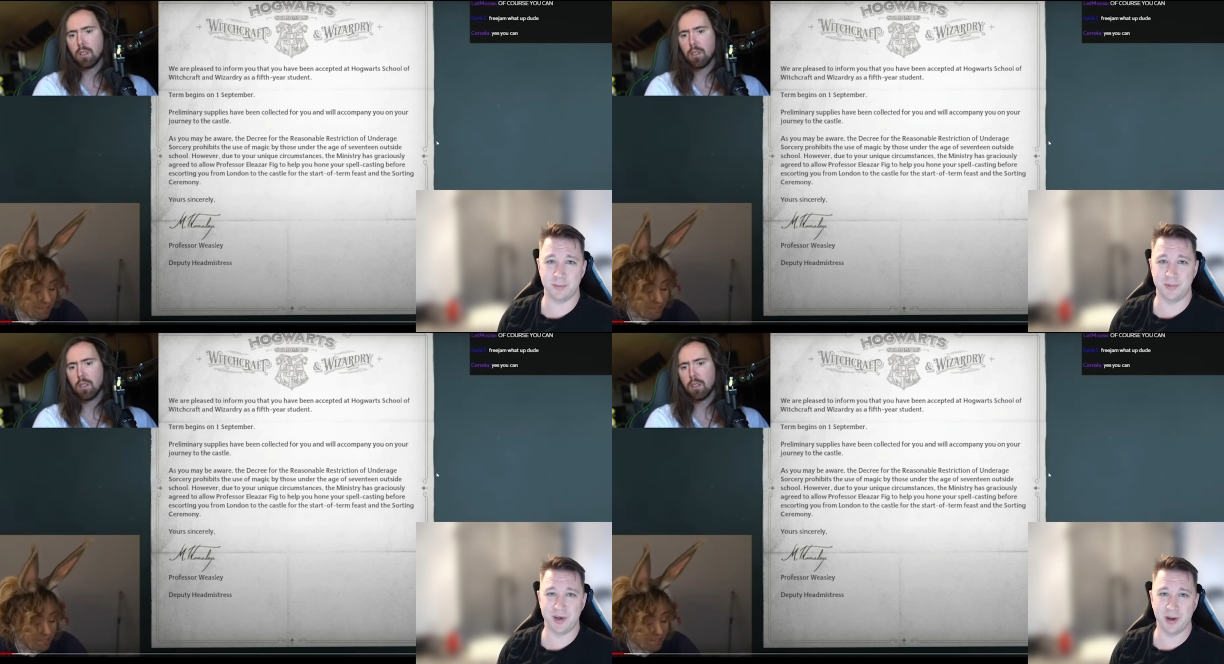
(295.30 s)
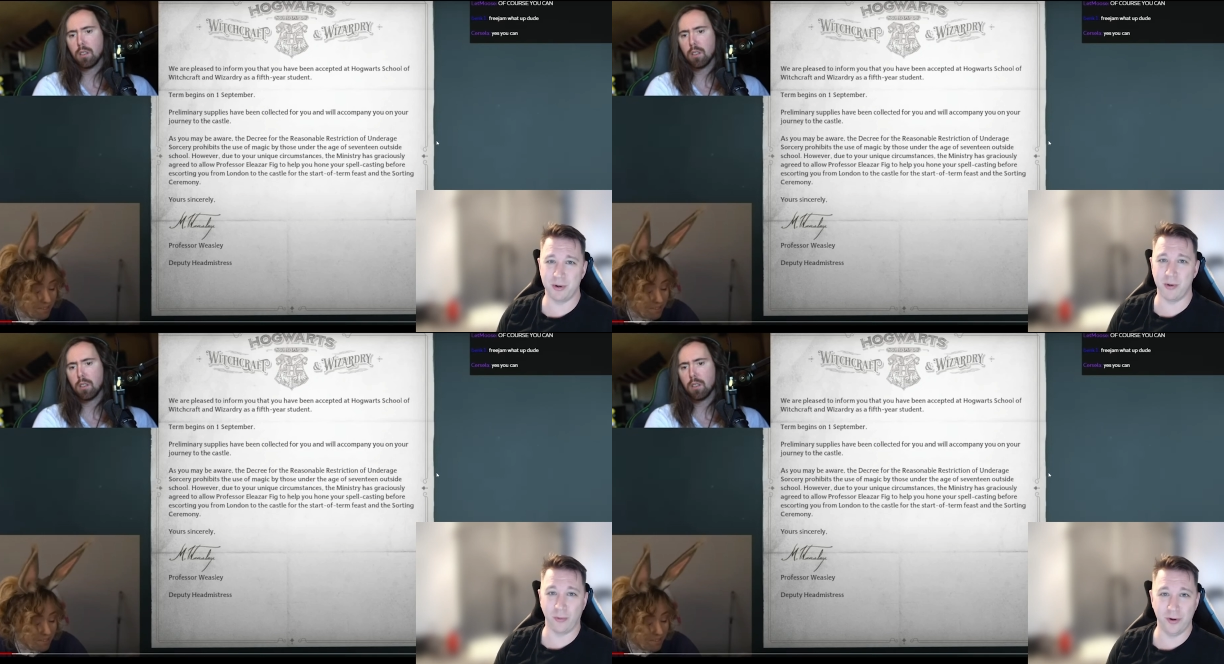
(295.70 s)
Speaker 1: number
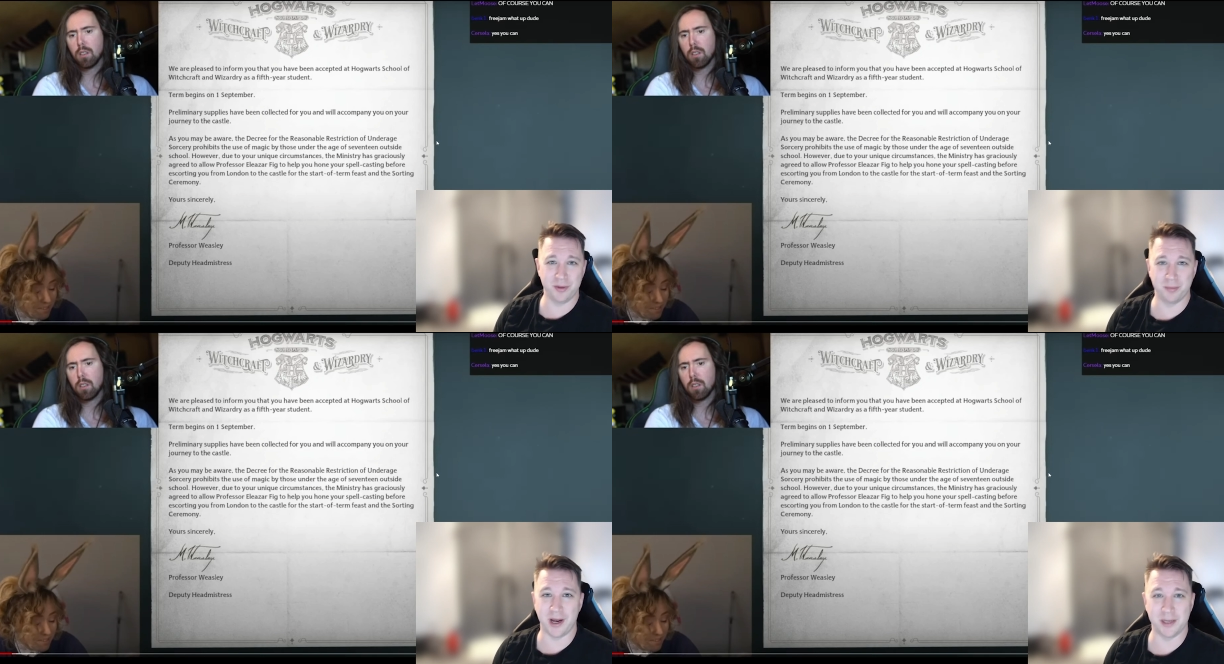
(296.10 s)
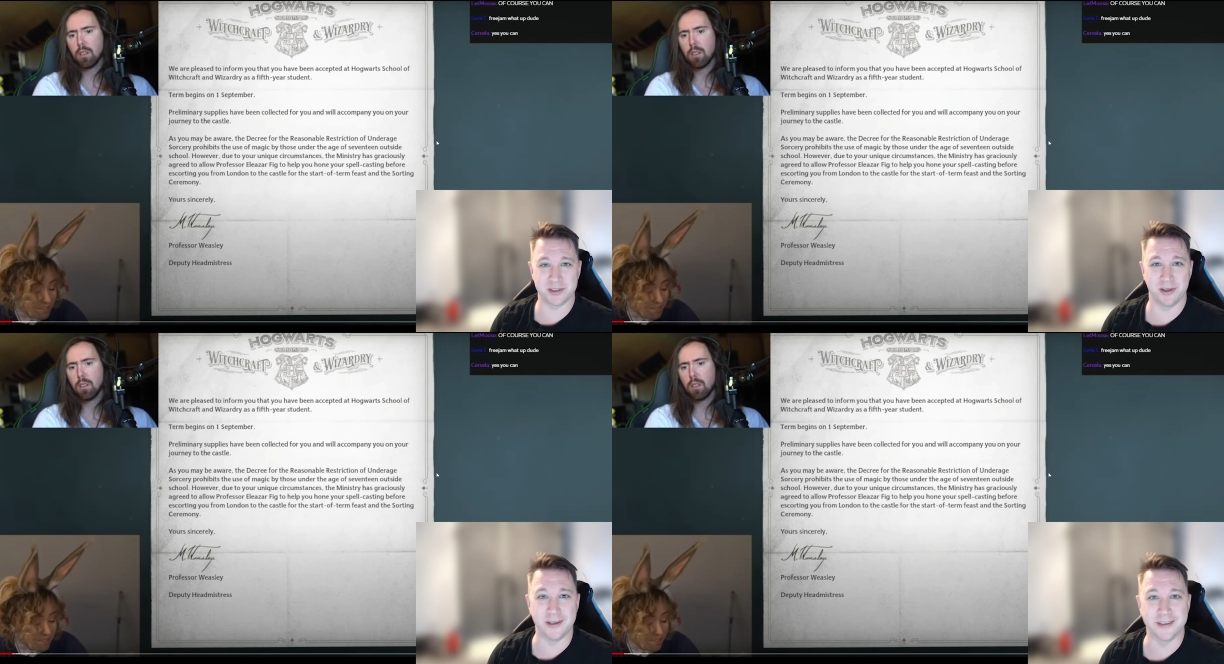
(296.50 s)
one pop
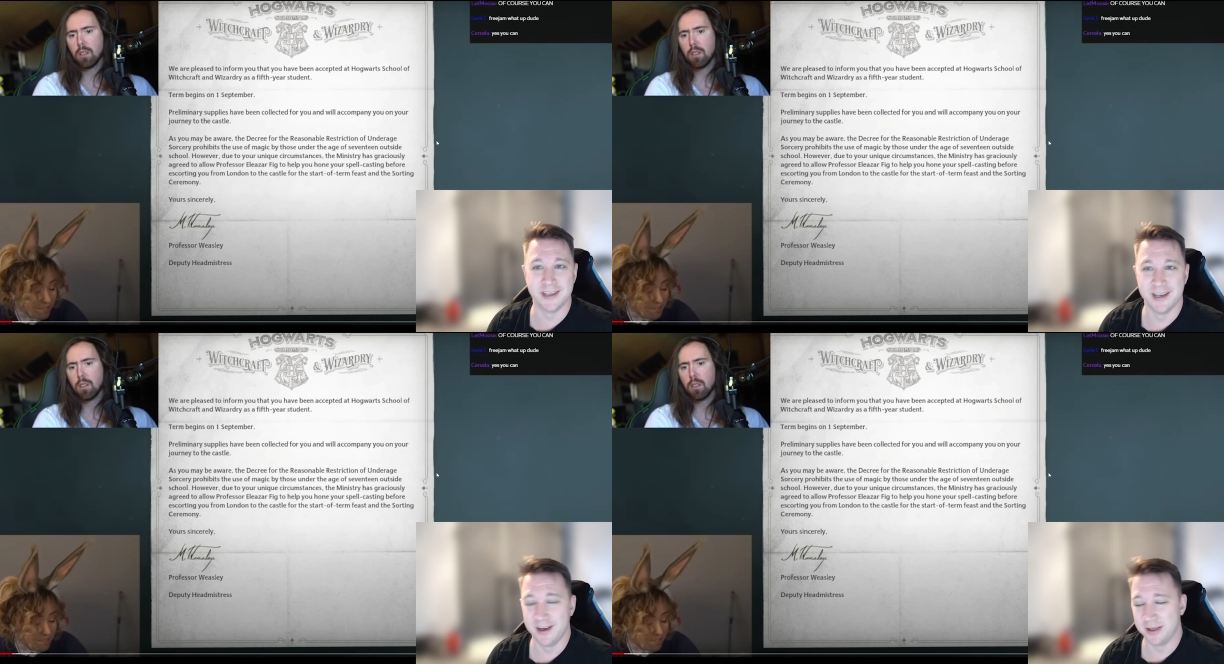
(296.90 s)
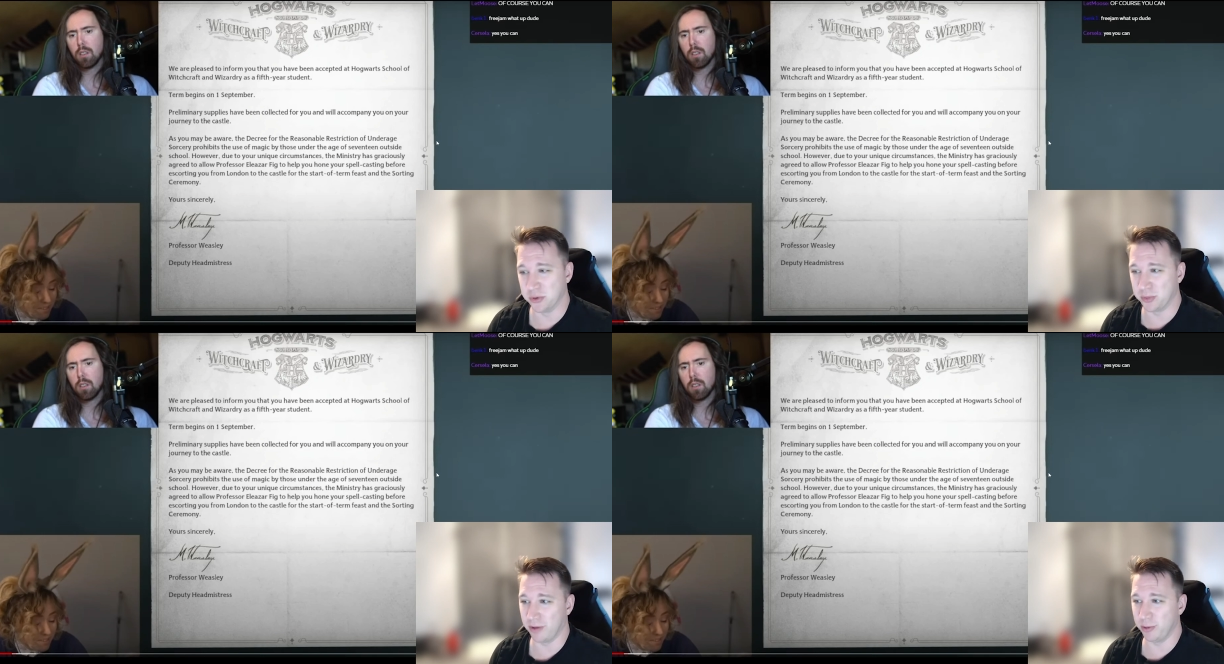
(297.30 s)
song, we
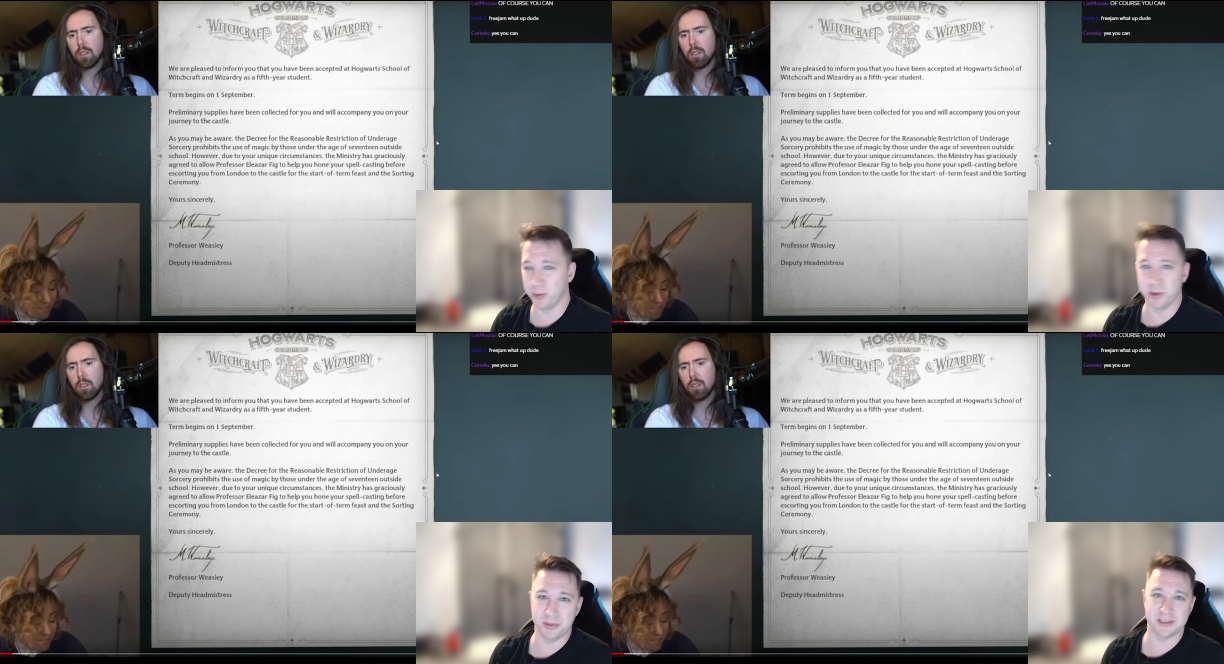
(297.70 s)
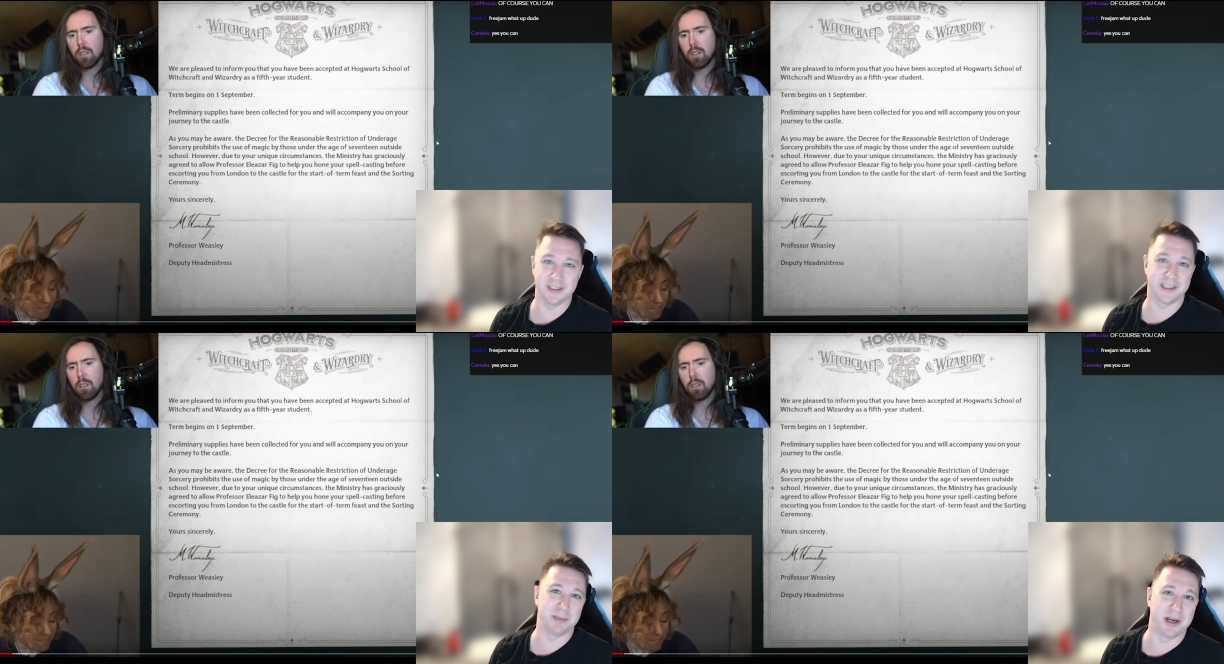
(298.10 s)
probably wouldn't be
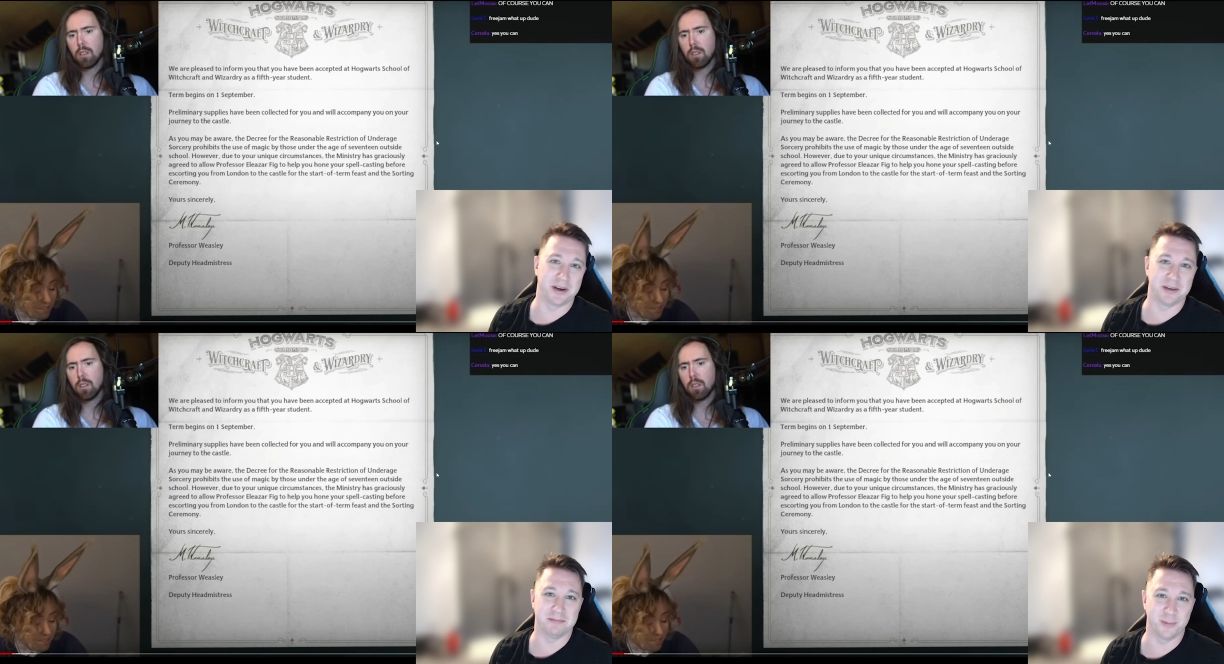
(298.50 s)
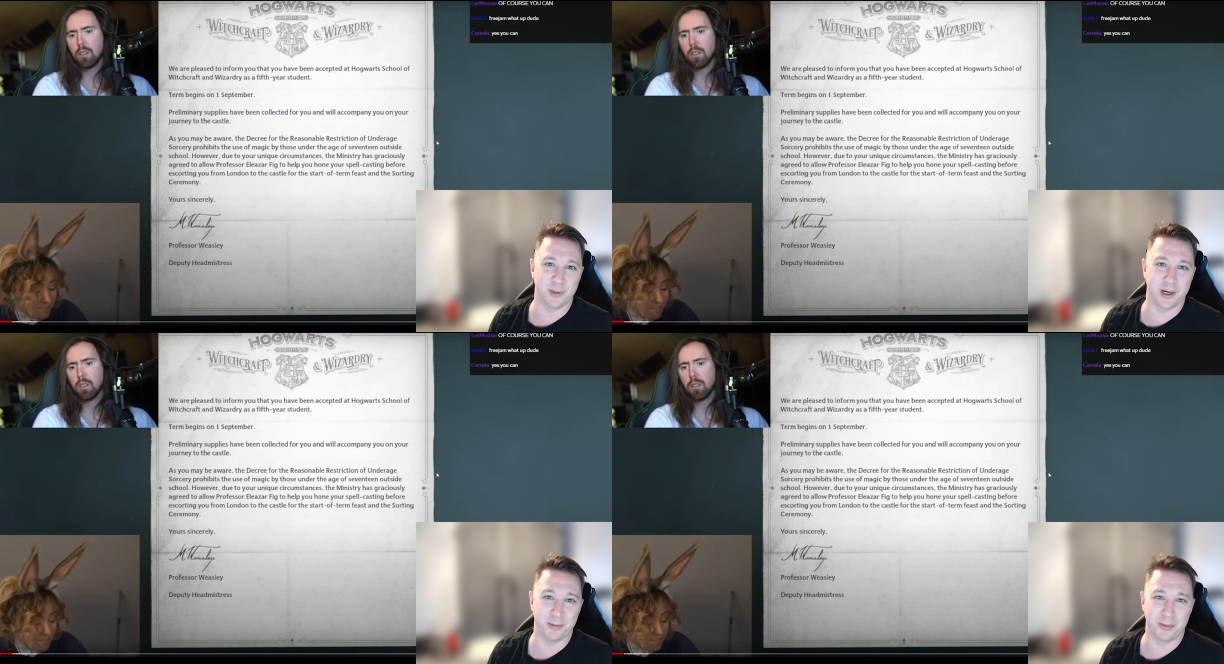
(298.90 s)
singing about it,
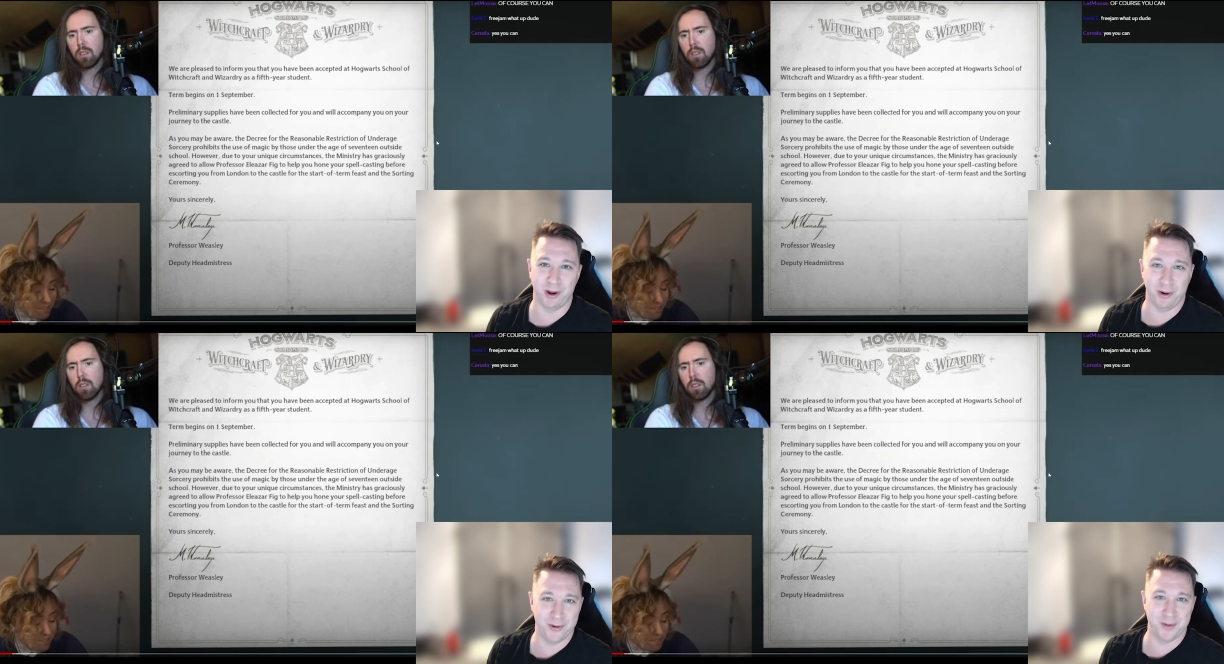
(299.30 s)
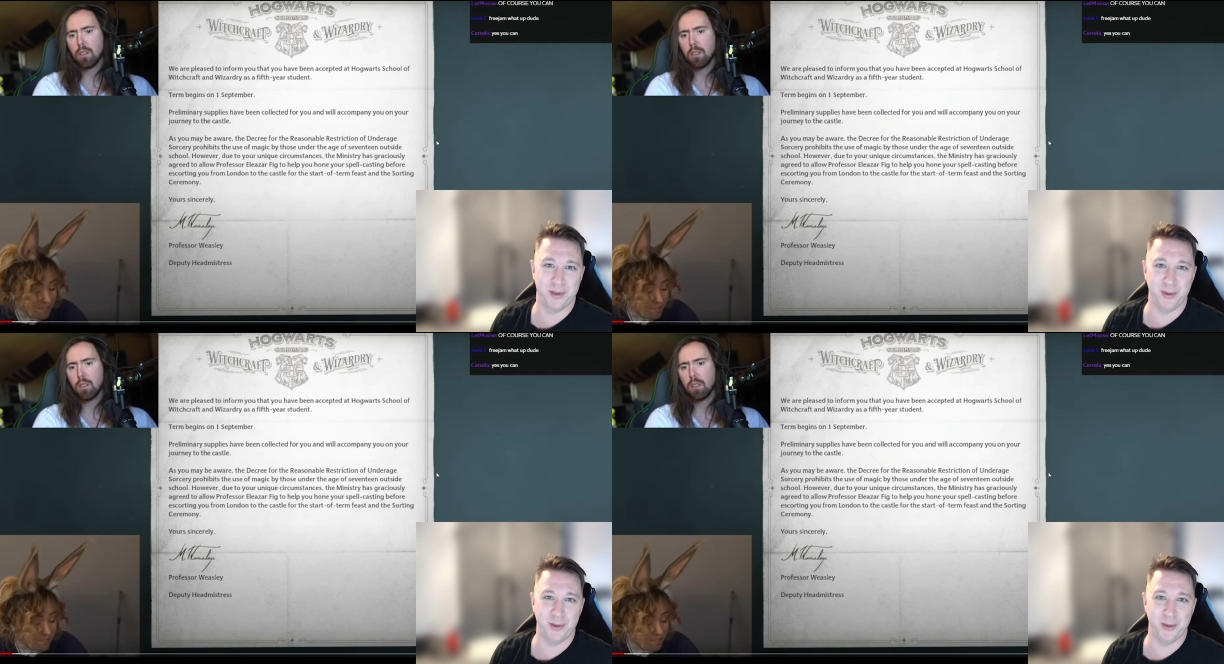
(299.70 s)
right? We probably wouldn't be